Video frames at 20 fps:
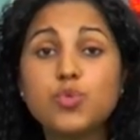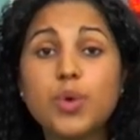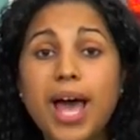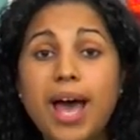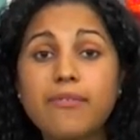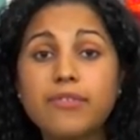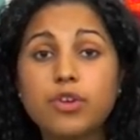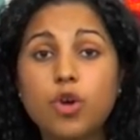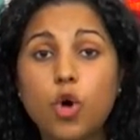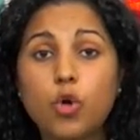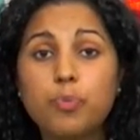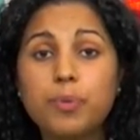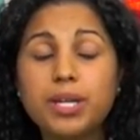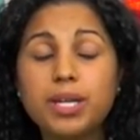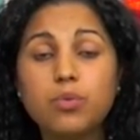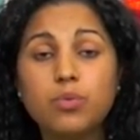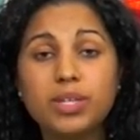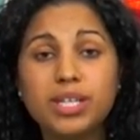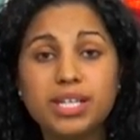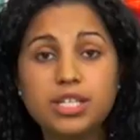we have an
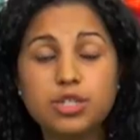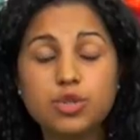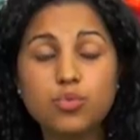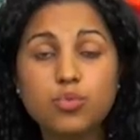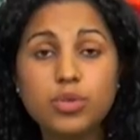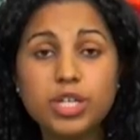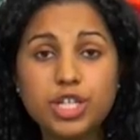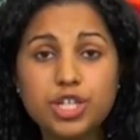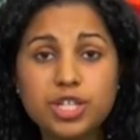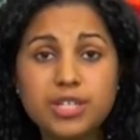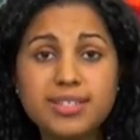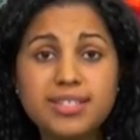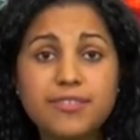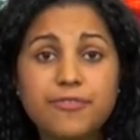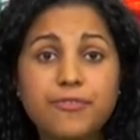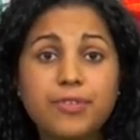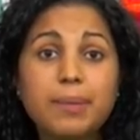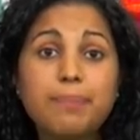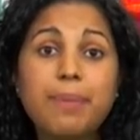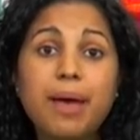opening, we need to reach in to
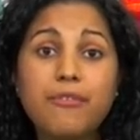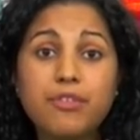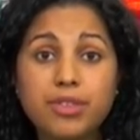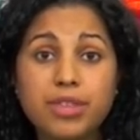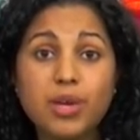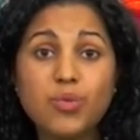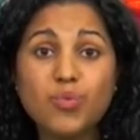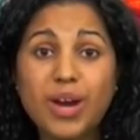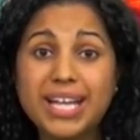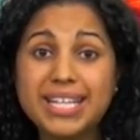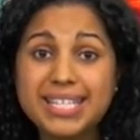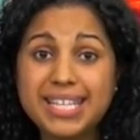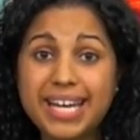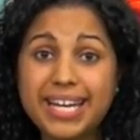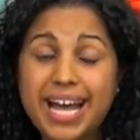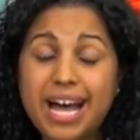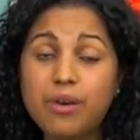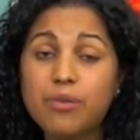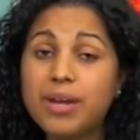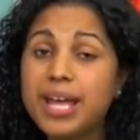flip everything right side
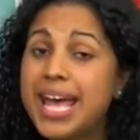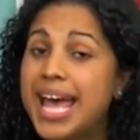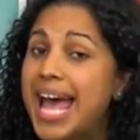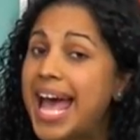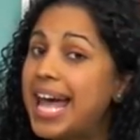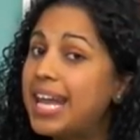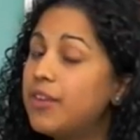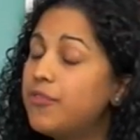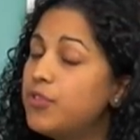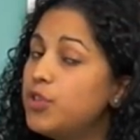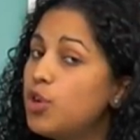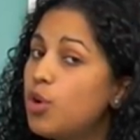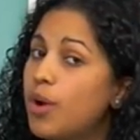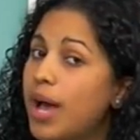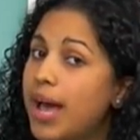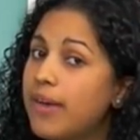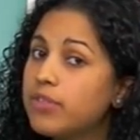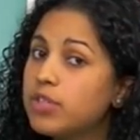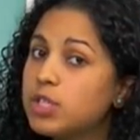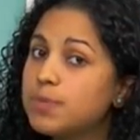out. And if you don't
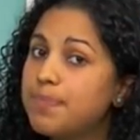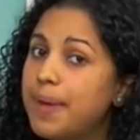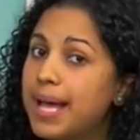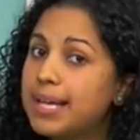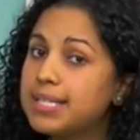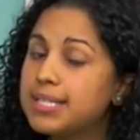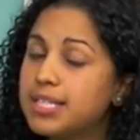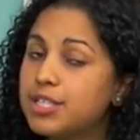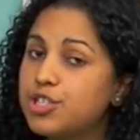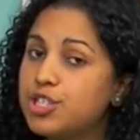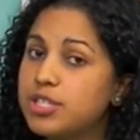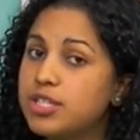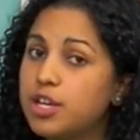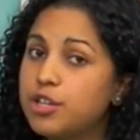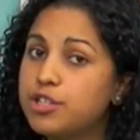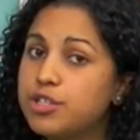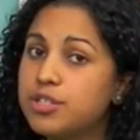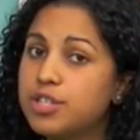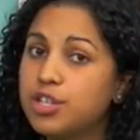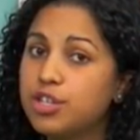have those back stitches there
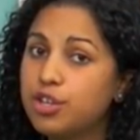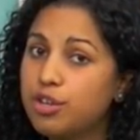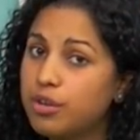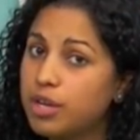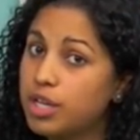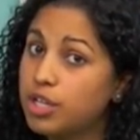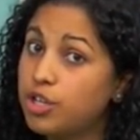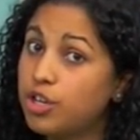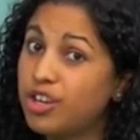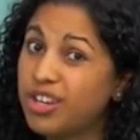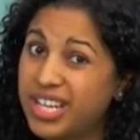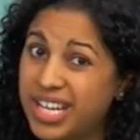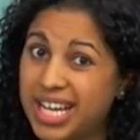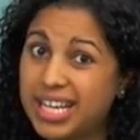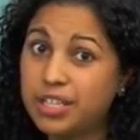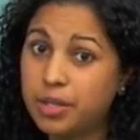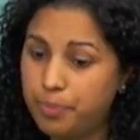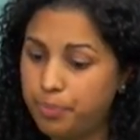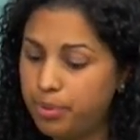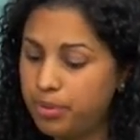to secure it, you're going to
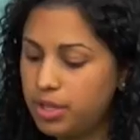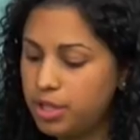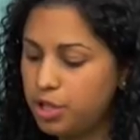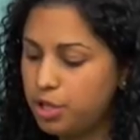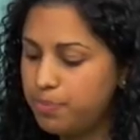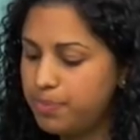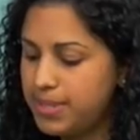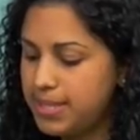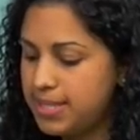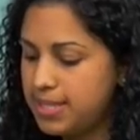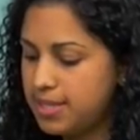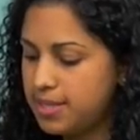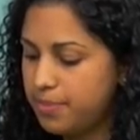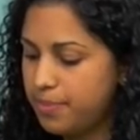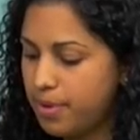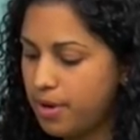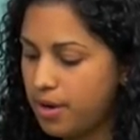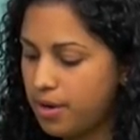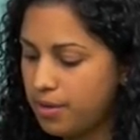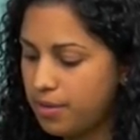end up pulling your pieces
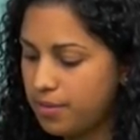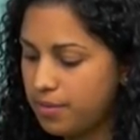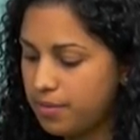apart.